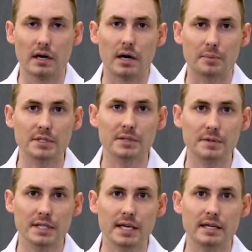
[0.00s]
A
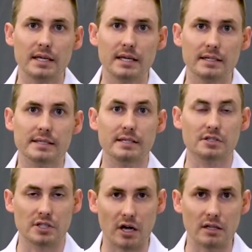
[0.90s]
precipitate is a
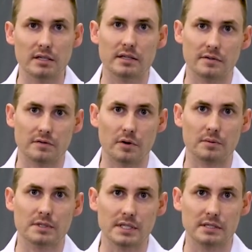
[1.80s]
solid that
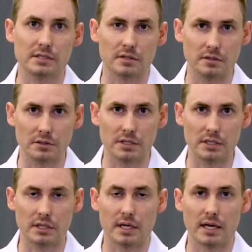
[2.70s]
forms in
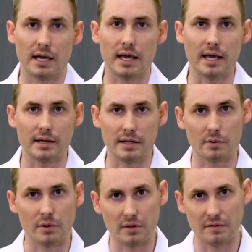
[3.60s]
solution, and
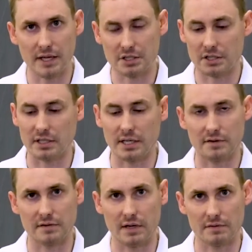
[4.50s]
it will eventually,
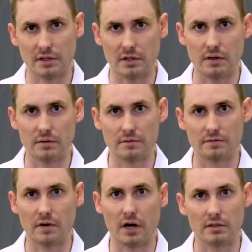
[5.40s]
if left alone,
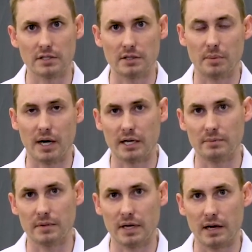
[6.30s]
fall to the
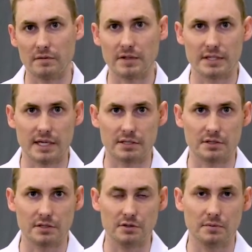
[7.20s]
bottom of the
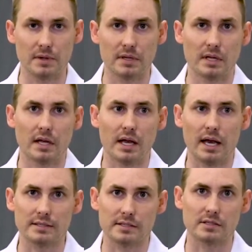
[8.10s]
test tube
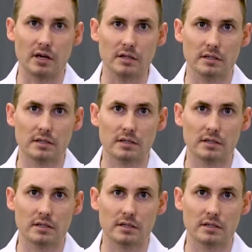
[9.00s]
as a solid.